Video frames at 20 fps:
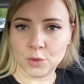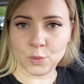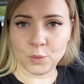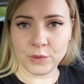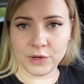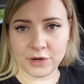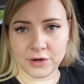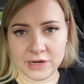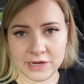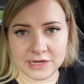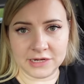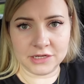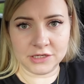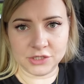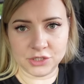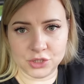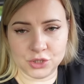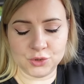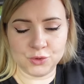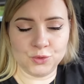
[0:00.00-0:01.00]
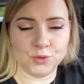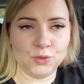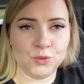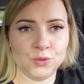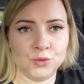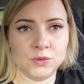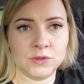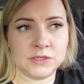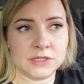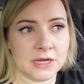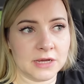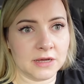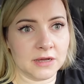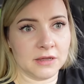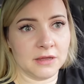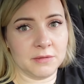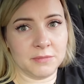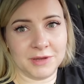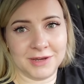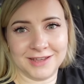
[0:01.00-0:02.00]
We are headed to
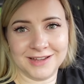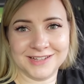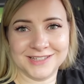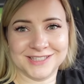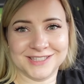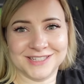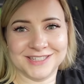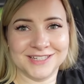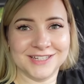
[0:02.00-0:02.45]
Takayama next.